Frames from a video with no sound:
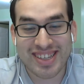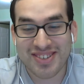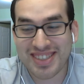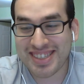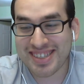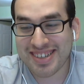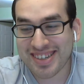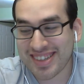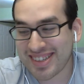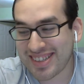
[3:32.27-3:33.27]
don't.
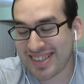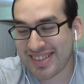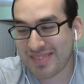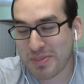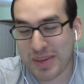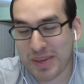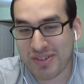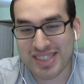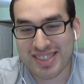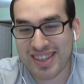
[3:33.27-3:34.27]

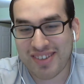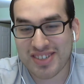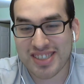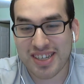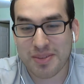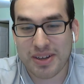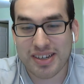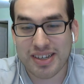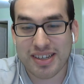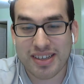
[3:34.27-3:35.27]
Everyone's thinking about it.